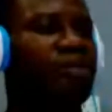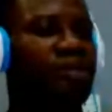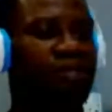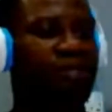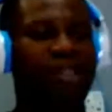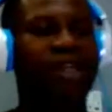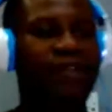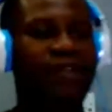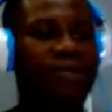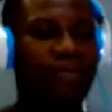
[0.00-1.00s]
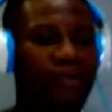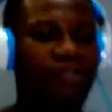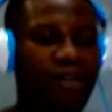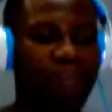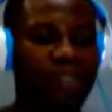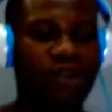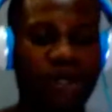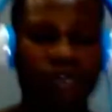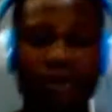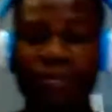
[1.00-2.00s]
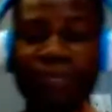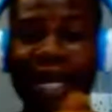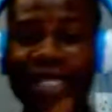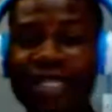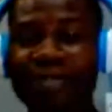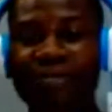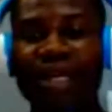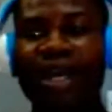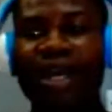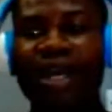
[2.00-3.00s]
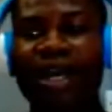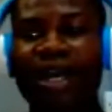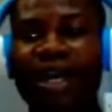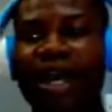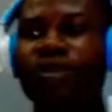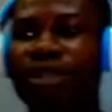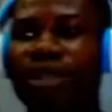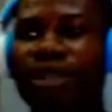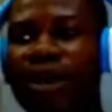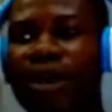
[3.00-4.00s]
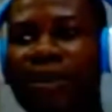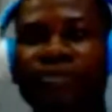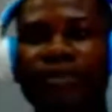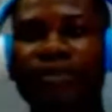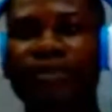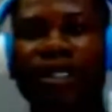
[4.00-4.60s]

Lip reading: Decentralized form of Bitcoin. So mining has to do with a